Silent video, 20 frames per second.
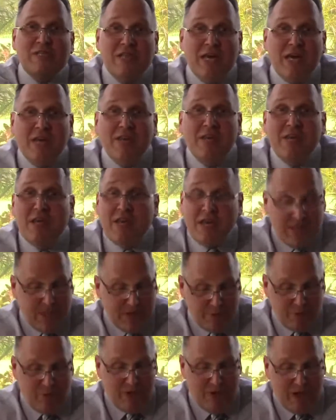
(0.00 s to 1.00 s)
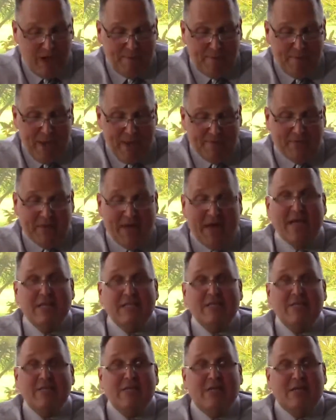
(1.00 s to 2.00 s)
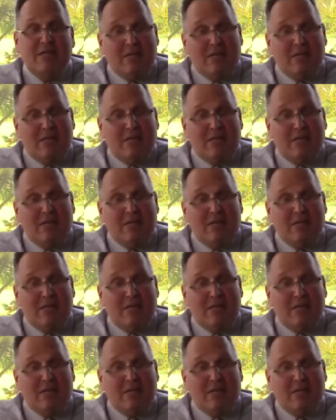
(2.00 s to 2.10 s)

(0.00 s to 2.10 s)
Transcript: death, then we're not baptized